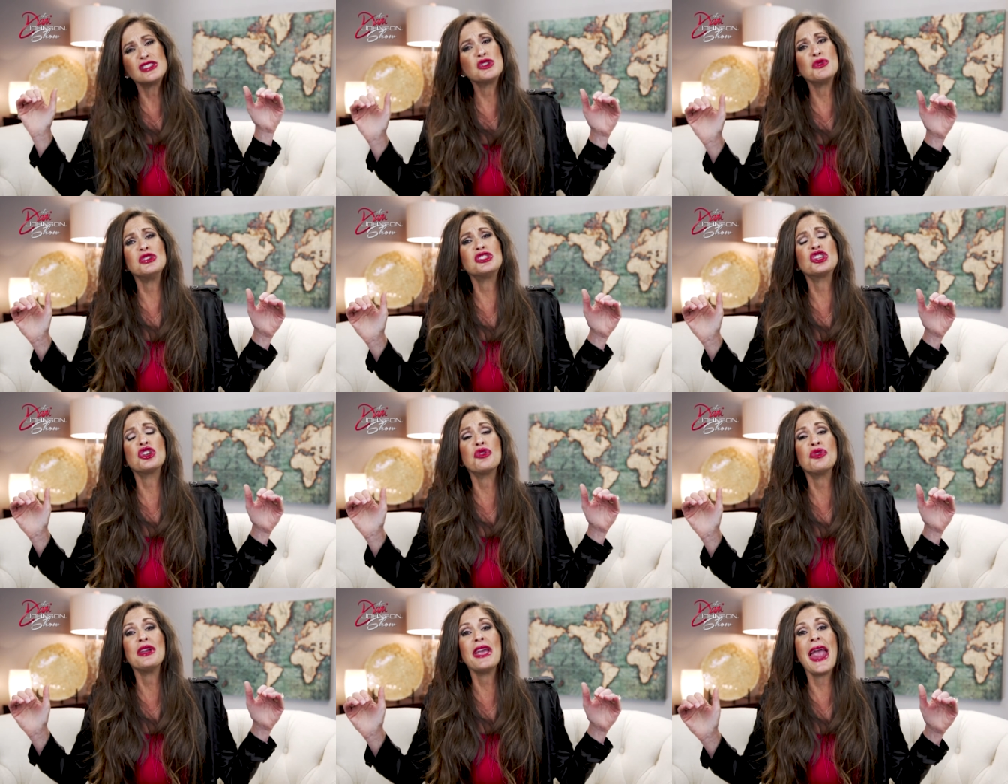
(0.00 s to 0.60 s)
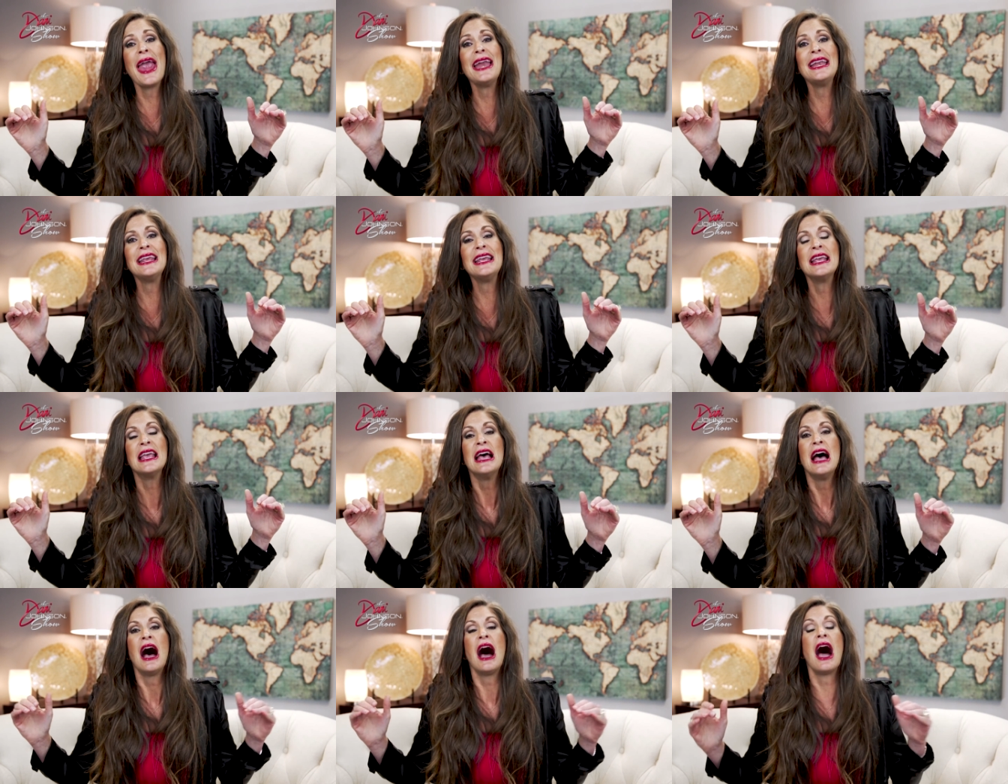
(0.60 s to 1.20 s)
So it's
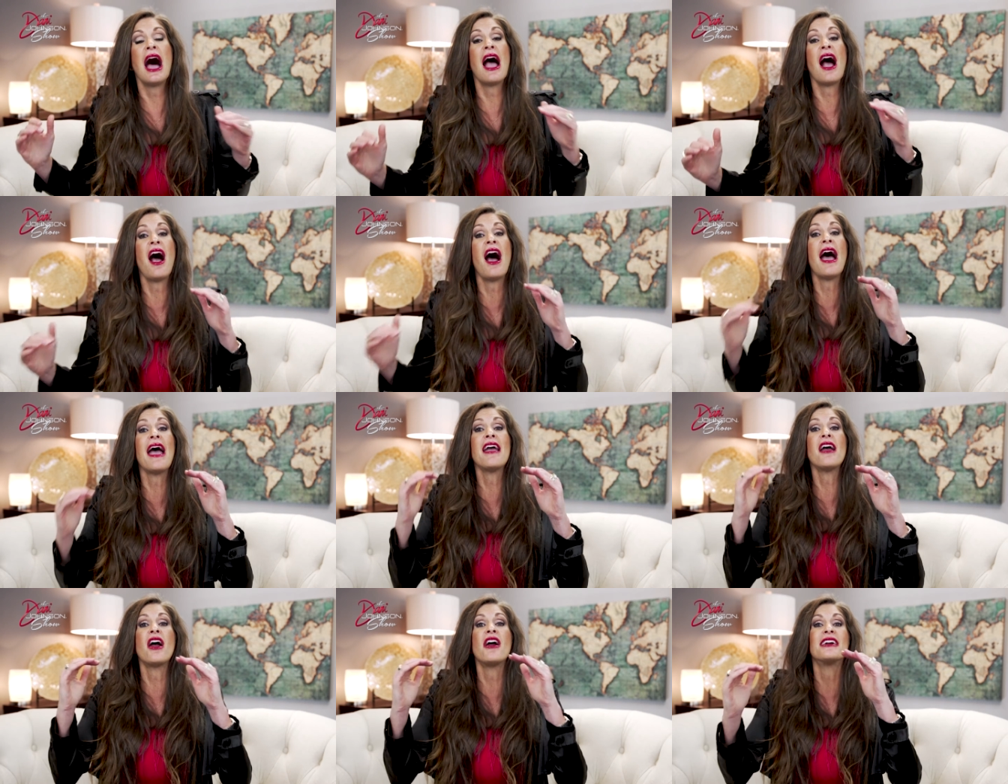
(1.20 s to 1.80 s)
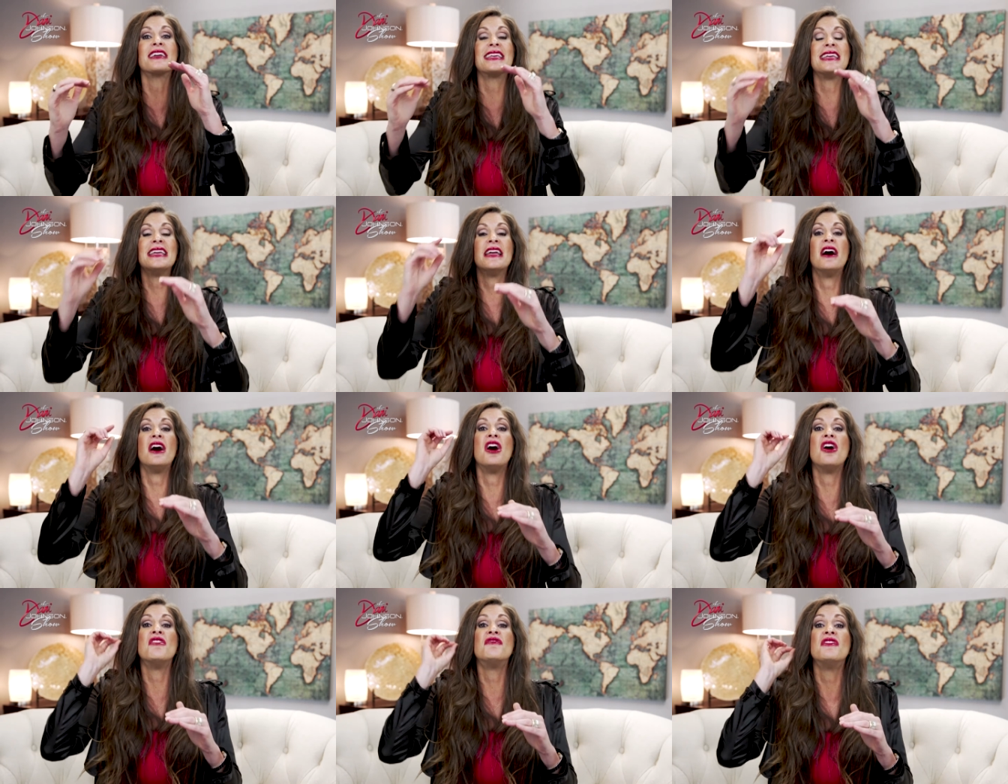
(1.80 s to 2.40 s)
creating a
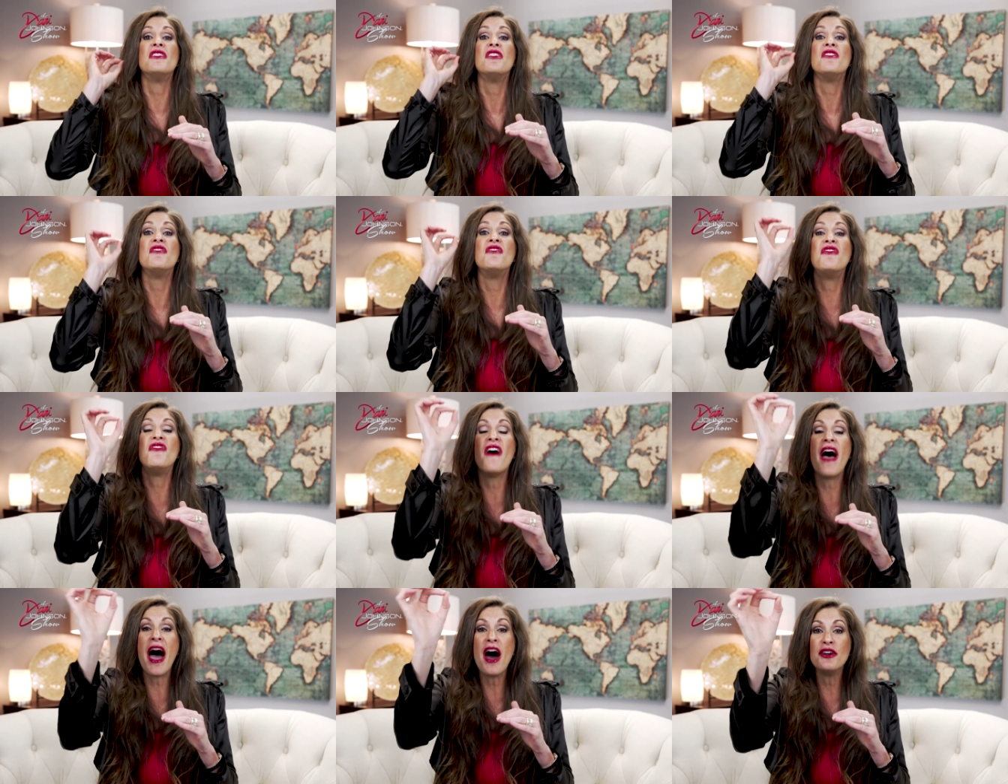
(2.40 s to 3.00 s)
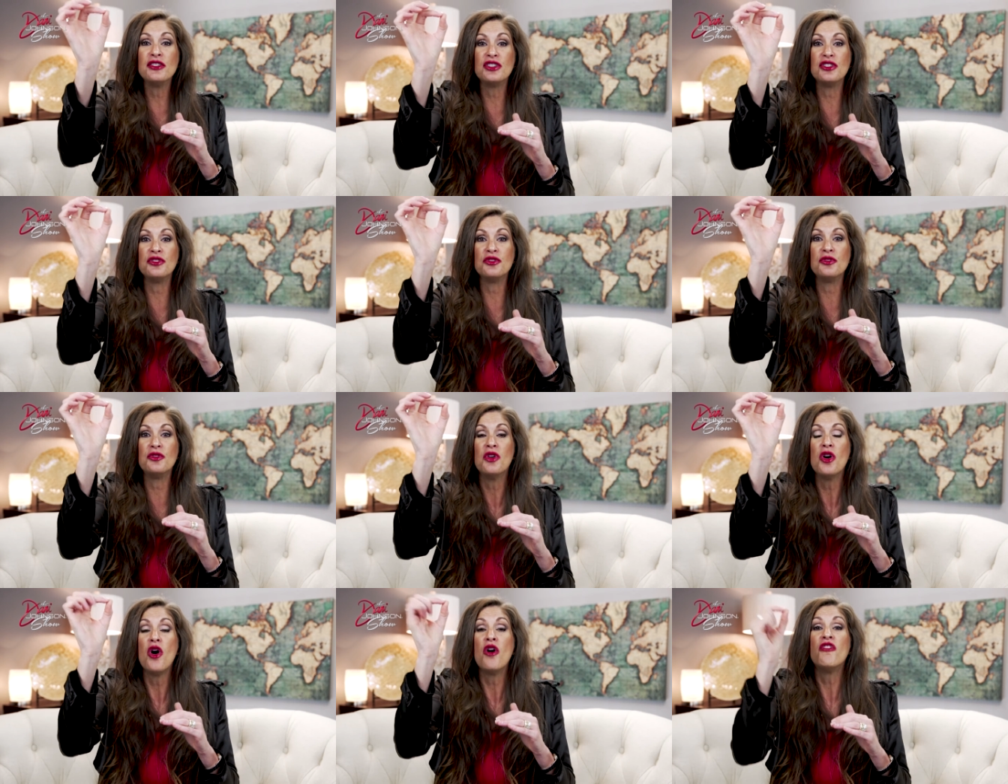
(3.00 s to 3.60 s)
hierarchy of
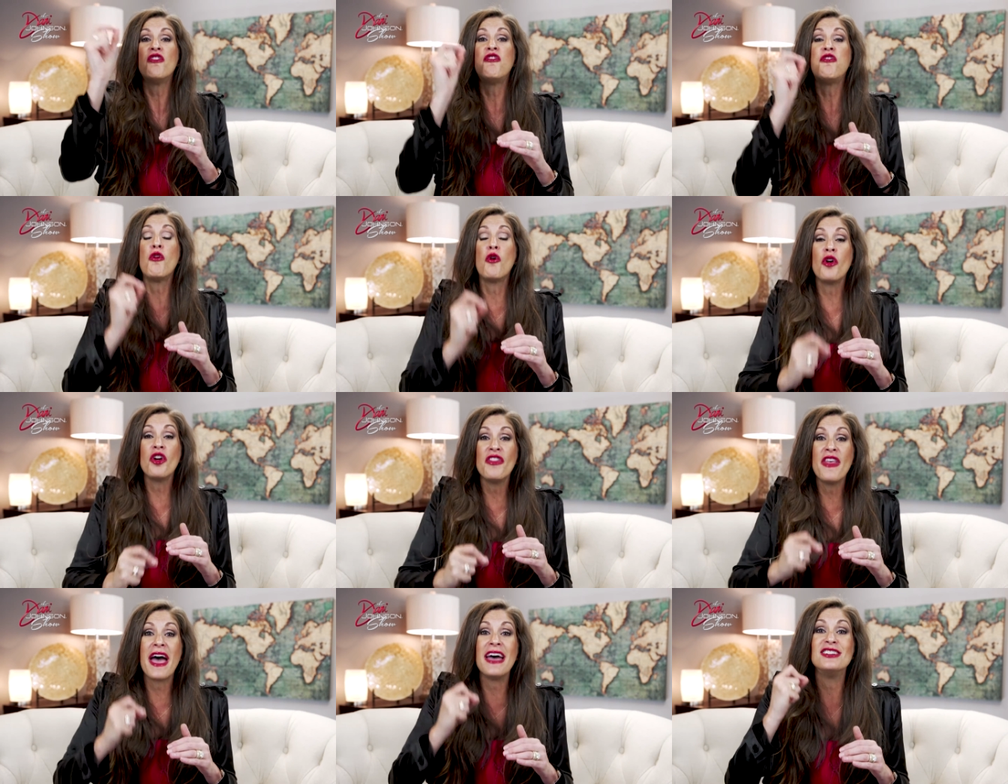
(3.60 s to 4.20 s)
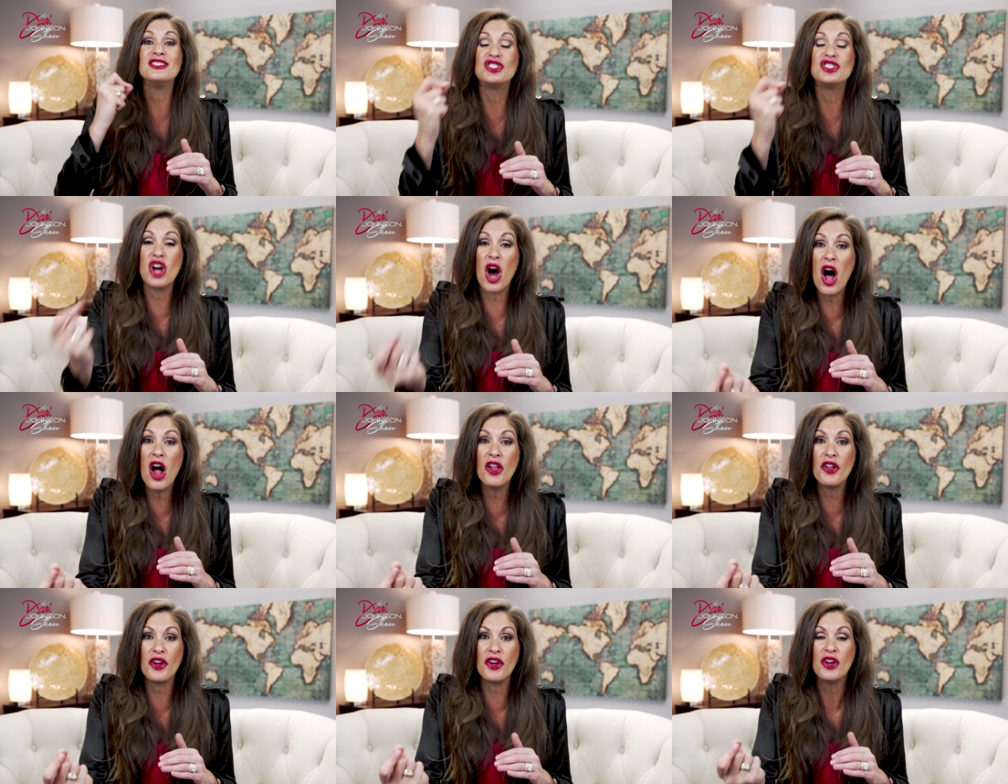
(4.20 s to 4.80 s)
value for that
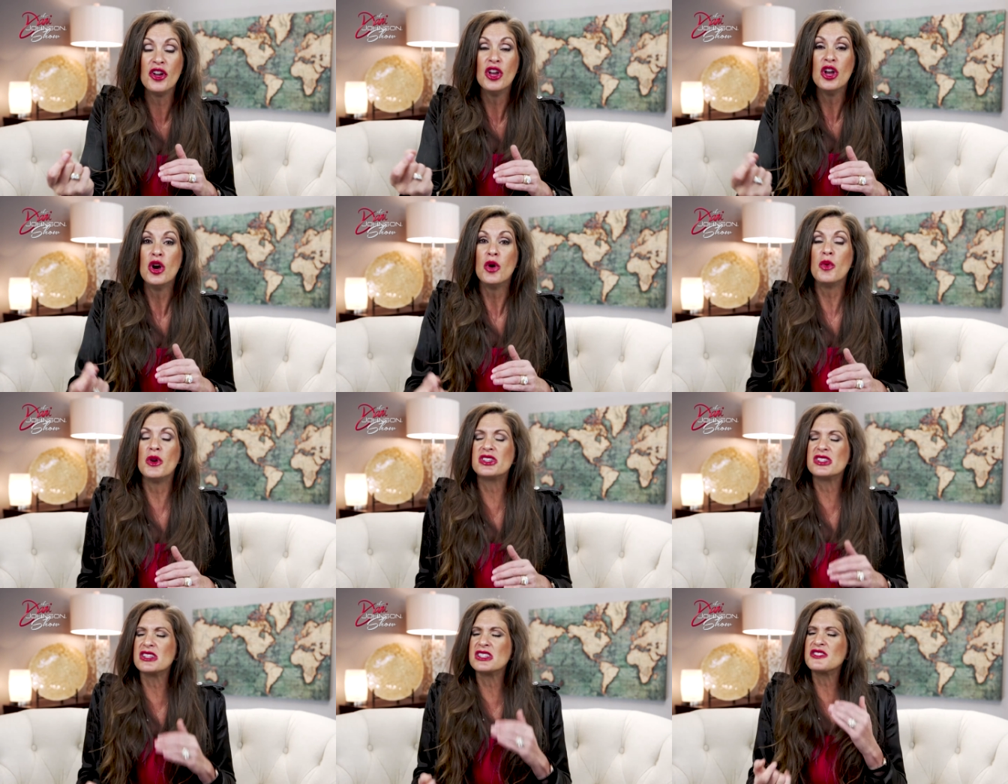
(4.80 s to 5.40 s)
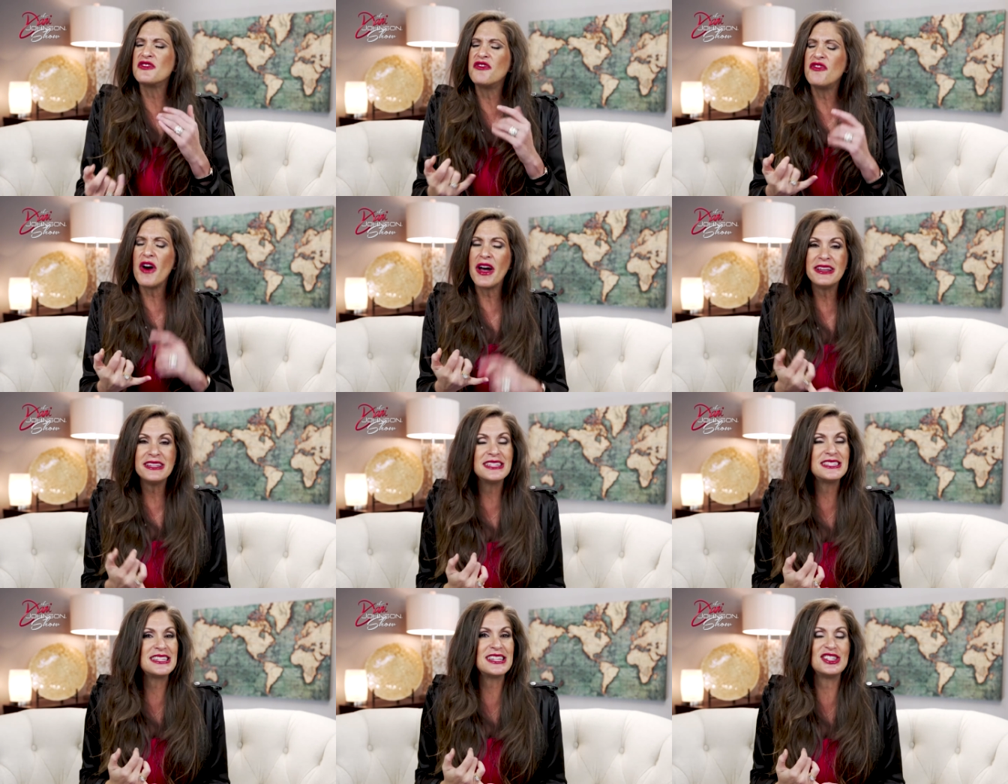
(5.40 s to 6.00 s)
dollar, which is
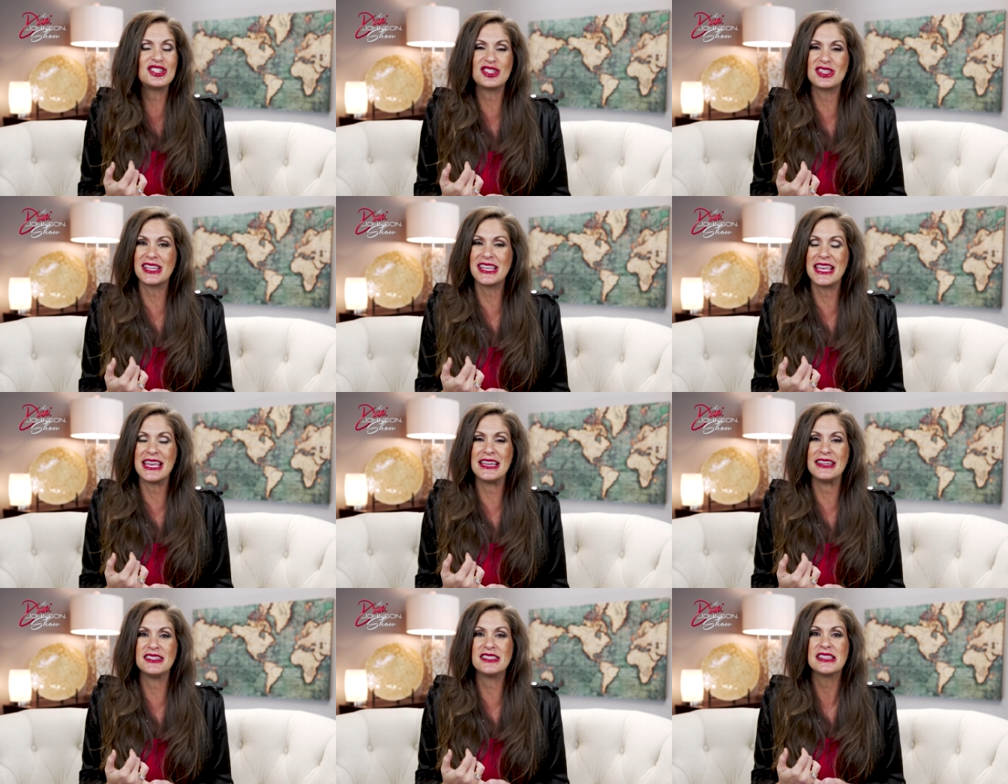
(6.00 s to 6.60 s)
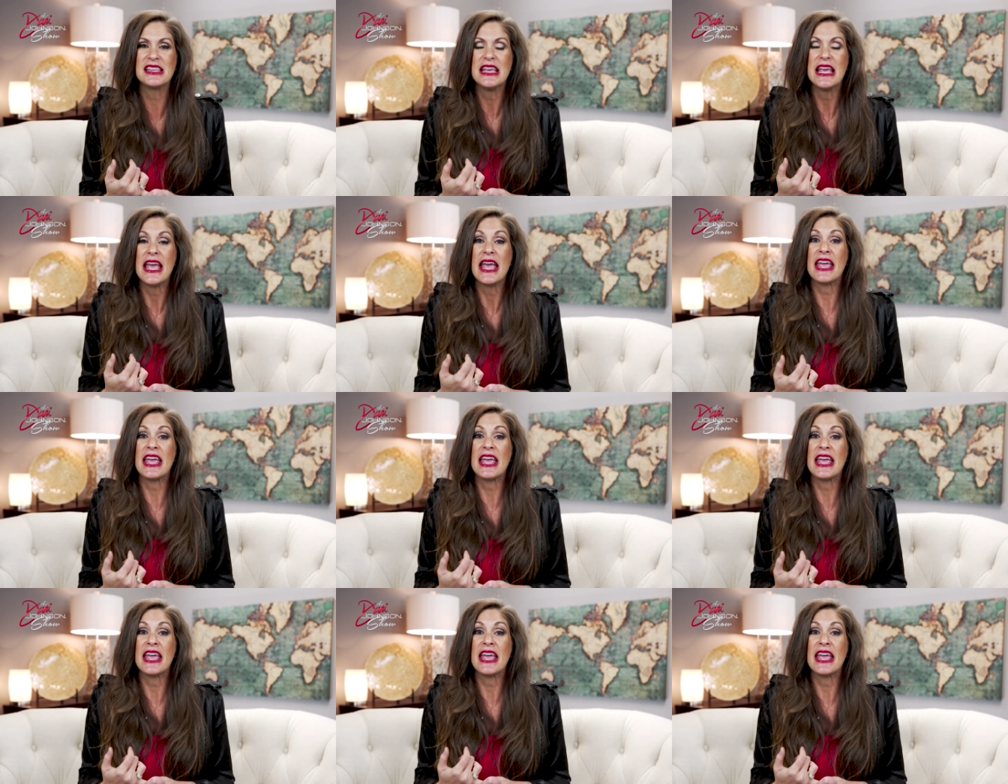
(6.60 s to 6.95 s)
fun to teach the kids.